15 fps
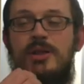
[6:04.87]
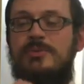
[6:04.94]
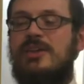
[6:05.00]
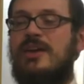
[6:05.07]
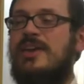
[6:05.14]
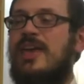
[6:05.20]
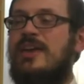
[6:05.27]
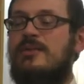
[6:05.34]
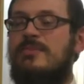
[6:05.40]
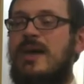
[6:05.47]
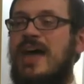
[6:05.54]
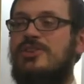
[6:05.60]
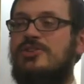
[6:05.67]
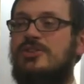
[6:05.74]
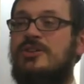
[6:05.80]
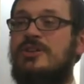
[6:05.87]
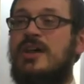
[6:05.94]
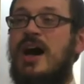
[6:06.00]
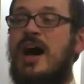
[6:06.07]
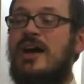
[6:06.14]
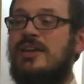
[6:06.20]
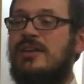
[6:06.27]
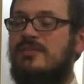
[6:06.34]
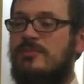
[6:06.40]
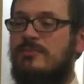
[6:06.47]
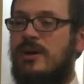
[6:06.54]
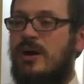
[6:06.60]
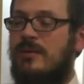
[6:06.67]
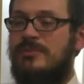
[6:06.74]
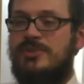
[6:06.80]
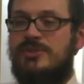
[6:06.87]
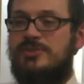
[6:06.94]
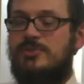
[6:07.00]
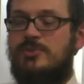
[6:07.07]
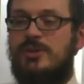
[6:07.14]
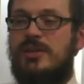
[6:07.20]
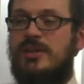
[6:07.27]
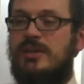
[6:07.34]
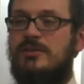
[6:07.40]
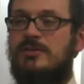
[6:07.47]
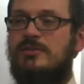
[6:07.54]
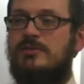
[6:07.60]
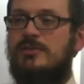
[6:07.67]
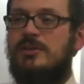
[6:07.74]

I mean, I can't imagine not giving Bamba to a kid.